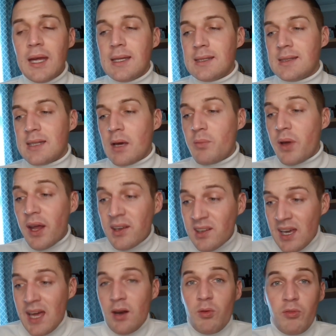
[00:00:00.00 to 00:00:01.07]
I understand, but I
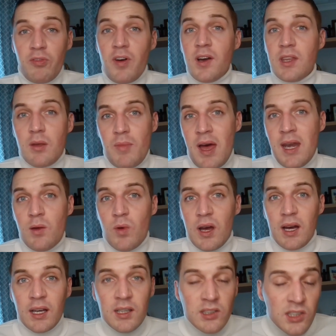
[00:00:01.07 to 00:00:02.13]
cannot find them
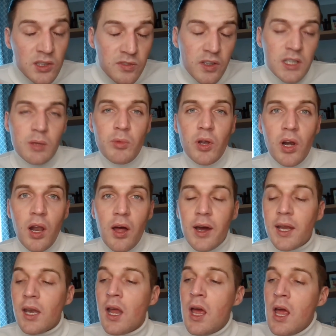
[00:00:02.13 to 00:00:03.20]
anywhere. I can just find them
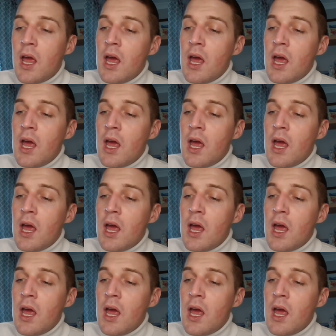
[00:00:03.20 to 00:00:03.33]
online.